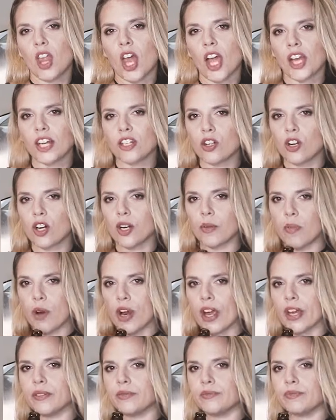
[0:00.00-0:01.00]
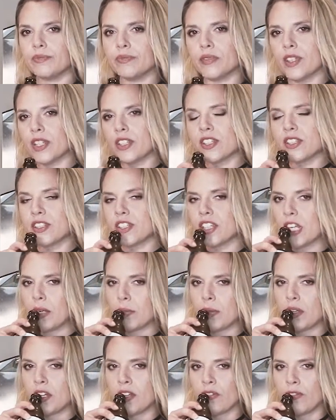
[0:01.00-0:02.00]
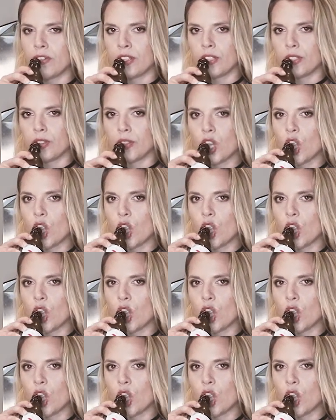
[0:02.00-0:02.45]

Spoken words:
I can totally braid. This isn't gonna be difficult.